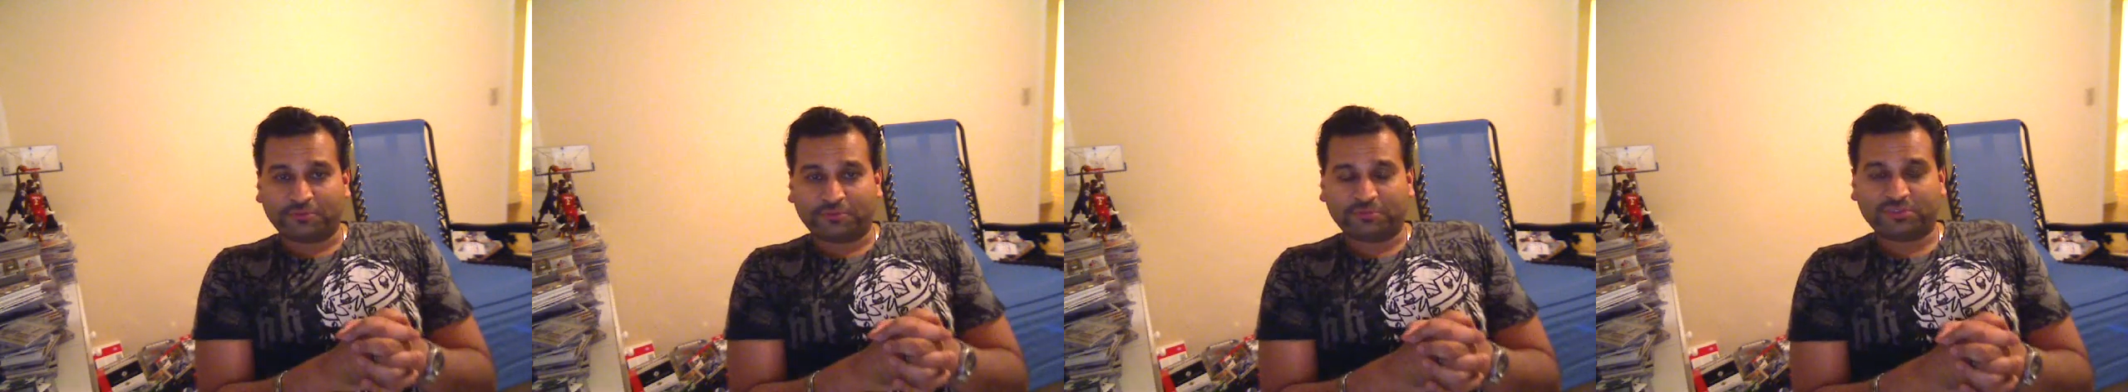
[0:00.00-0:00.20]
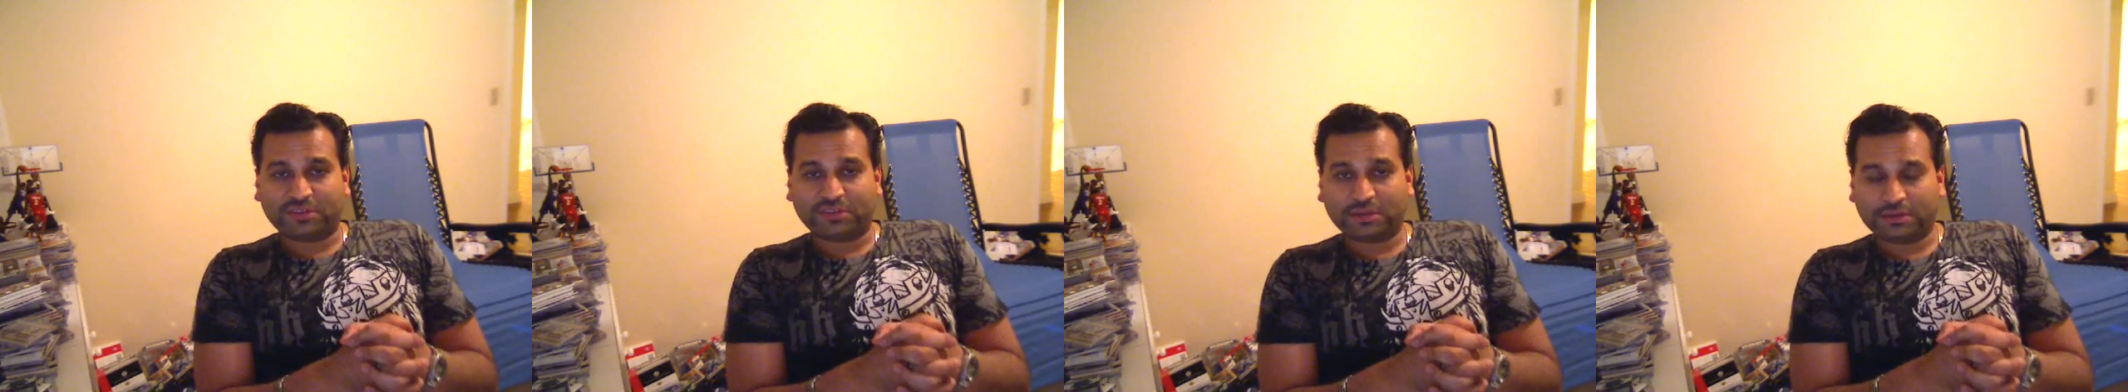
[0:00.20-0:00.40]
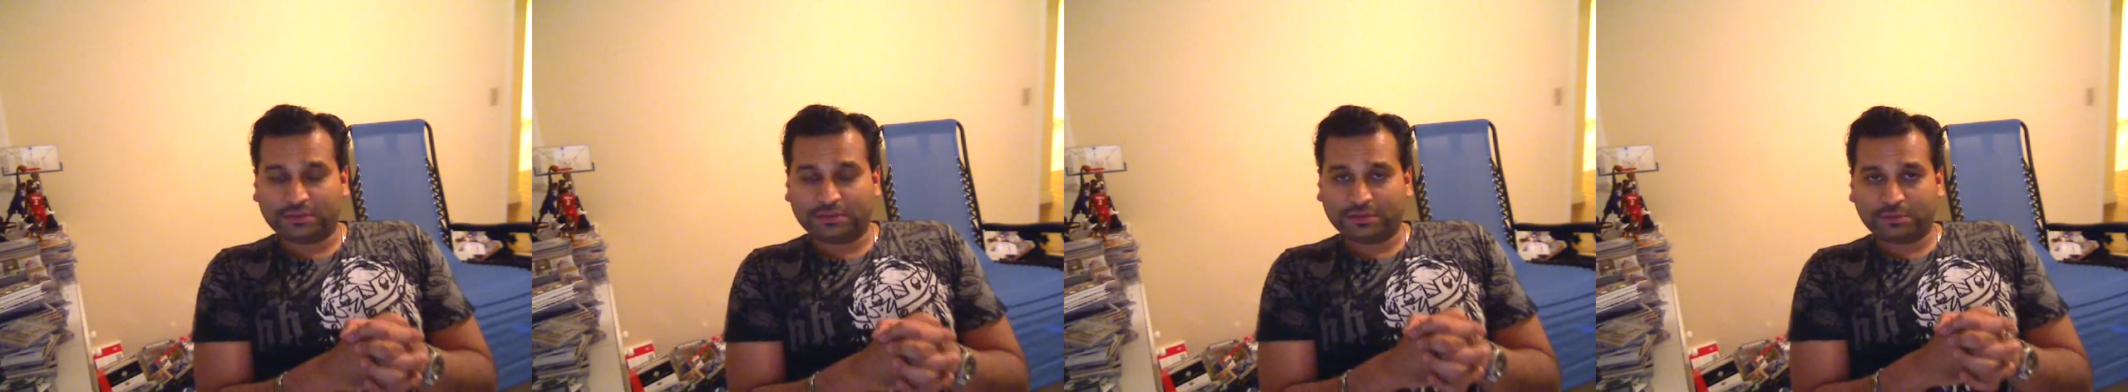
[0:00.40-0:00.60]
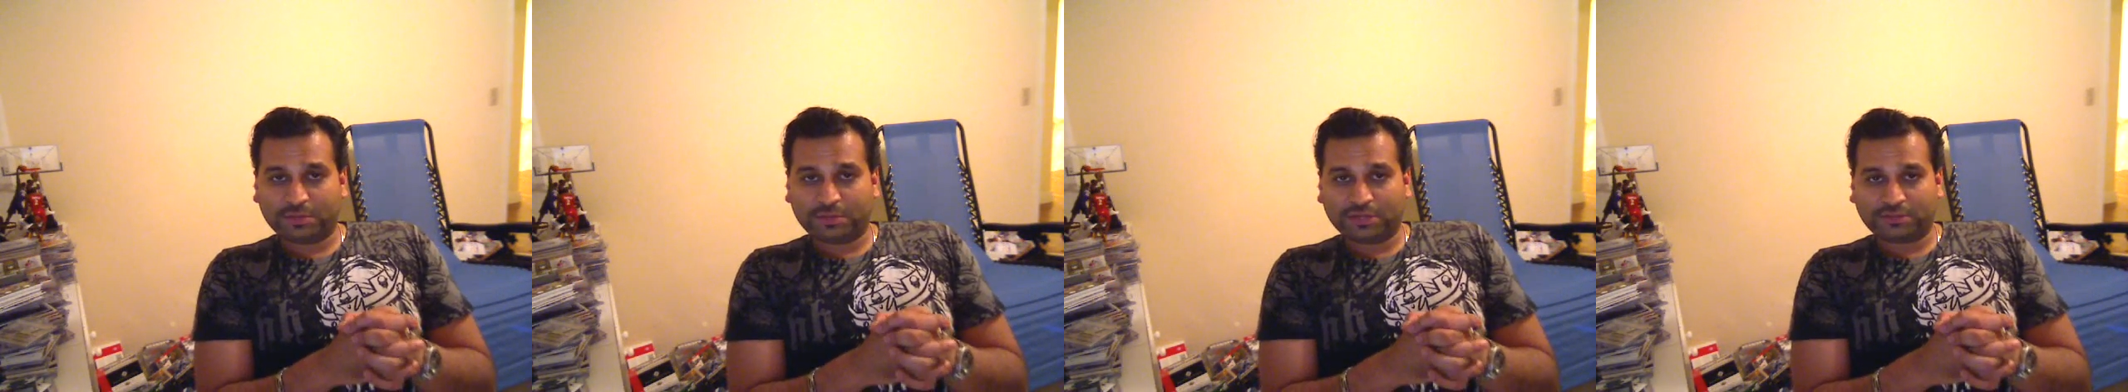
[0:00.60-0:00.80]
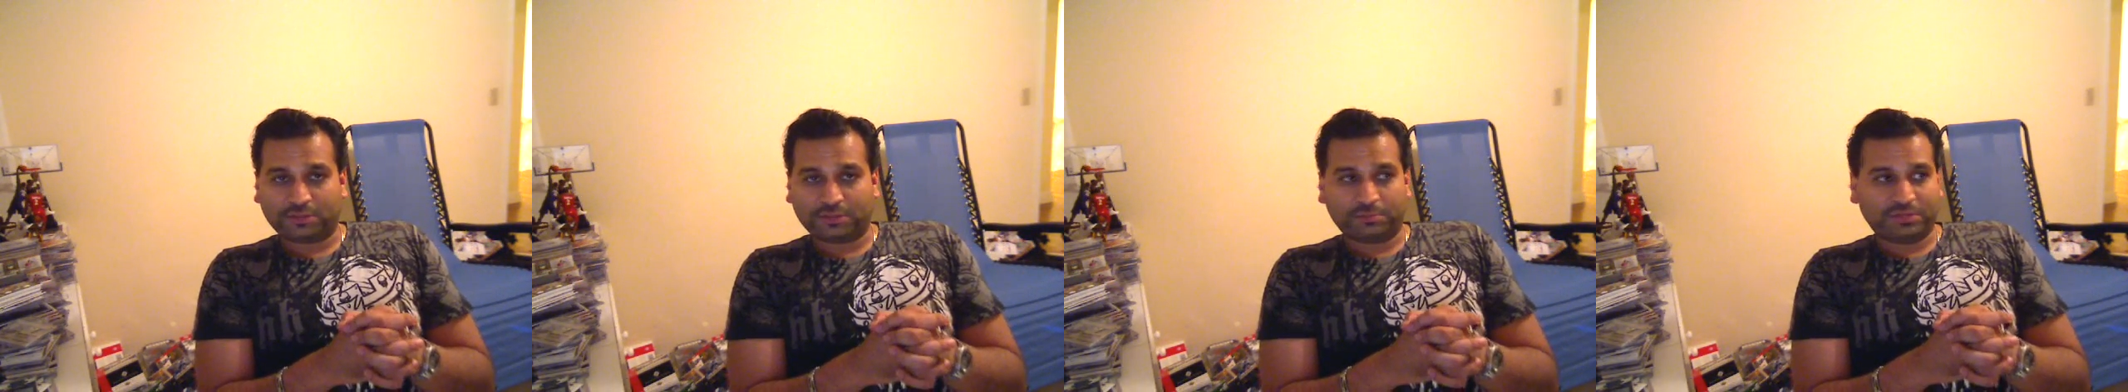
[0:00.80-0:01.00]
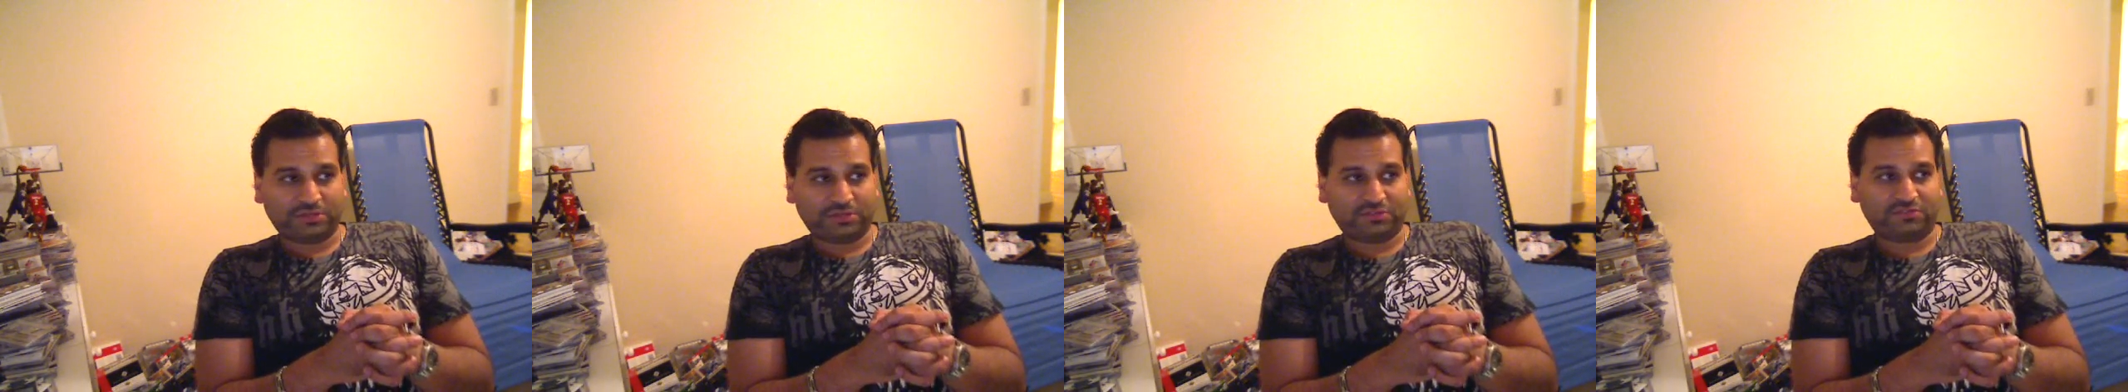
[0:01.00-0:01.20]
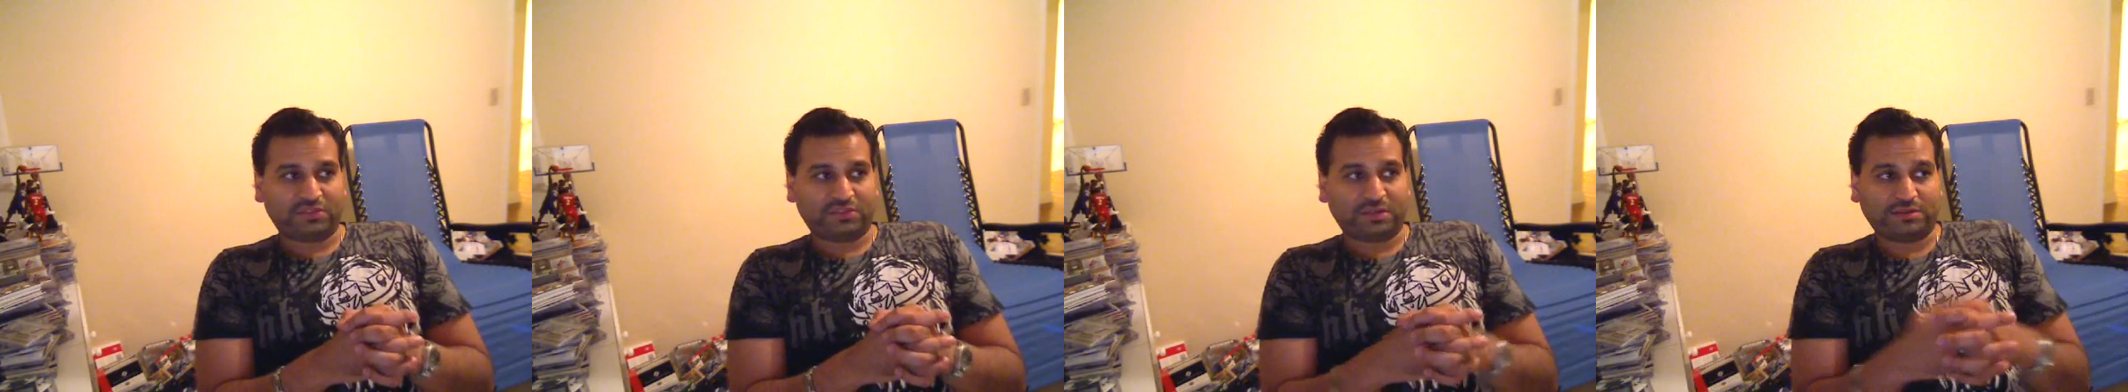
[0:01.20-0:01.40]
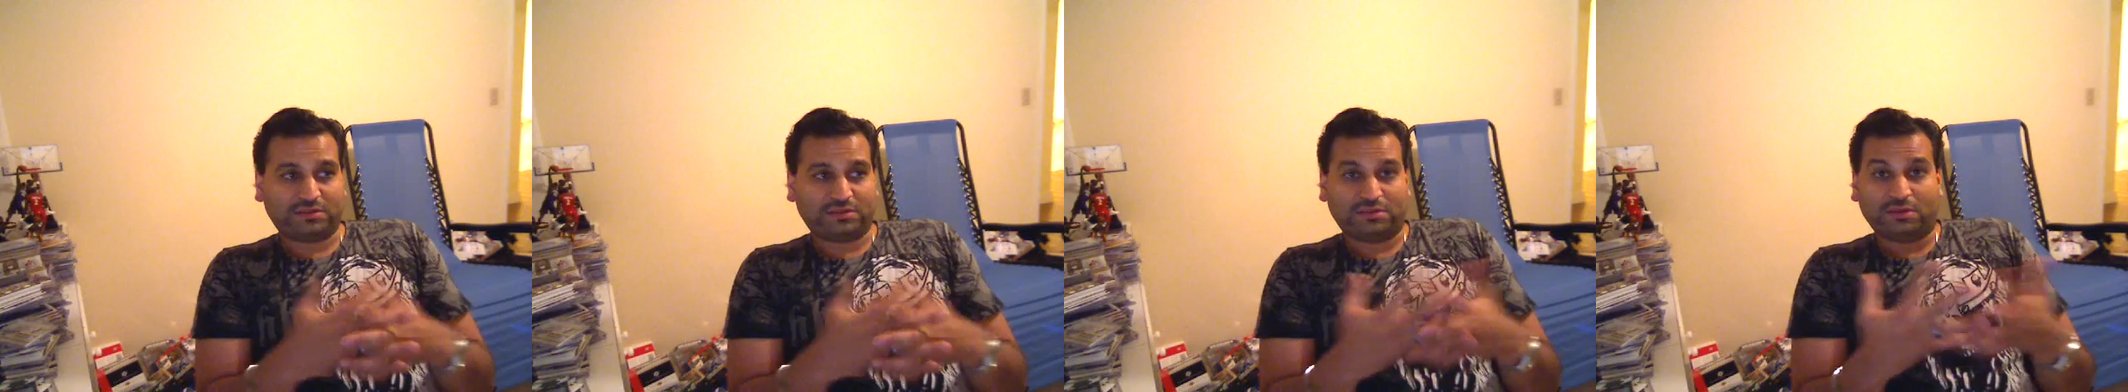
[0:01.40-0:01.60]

from saying anything about them because I